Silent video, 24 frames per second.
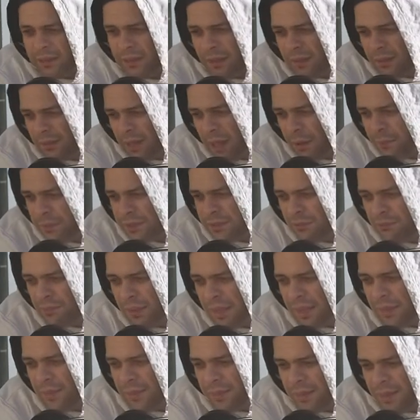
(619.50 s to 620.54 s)
that was a
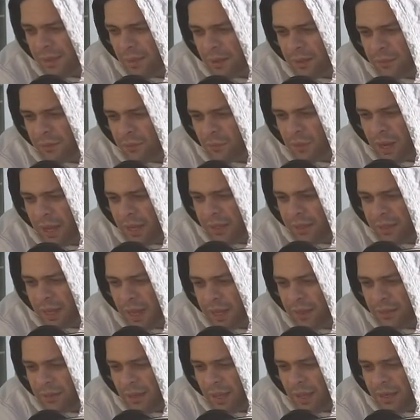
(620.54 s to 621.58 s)
big thing on the right.
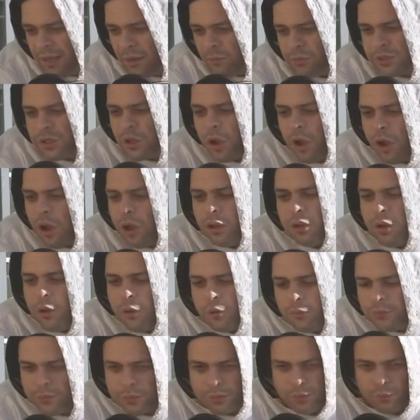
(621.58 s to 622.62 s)
And it was all
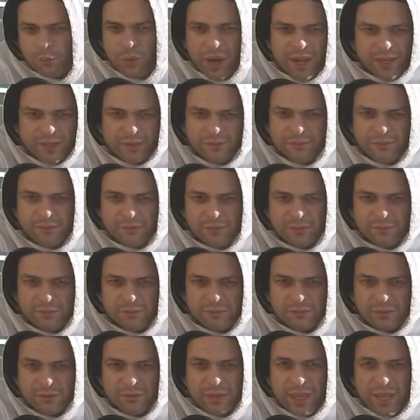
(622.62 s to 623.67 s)
over the right,
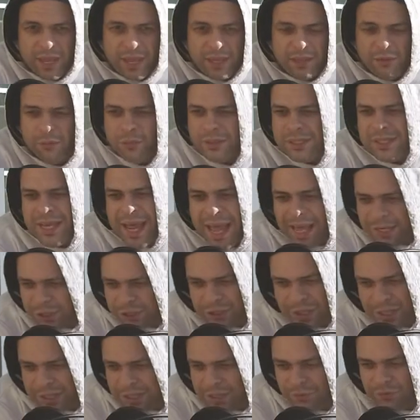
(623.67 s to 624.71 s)
okay? It was not
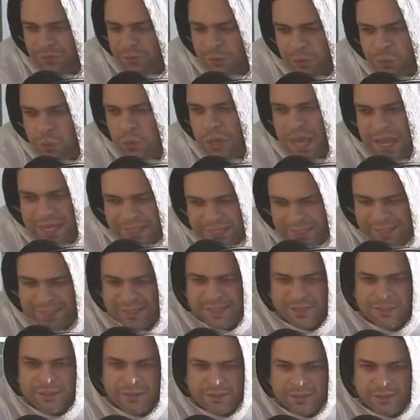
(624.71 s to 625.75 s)
just a few
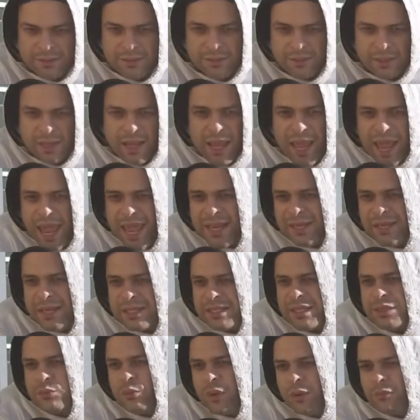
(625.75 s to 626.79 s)
nuts. And
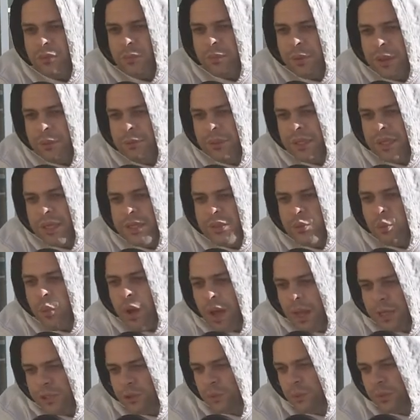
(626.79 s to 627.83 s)
this is what Republicans
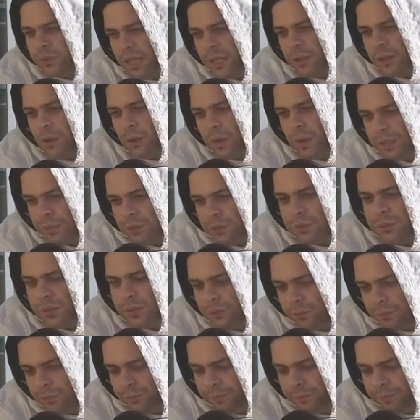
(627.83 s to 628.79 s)
watch when they go on YouTube,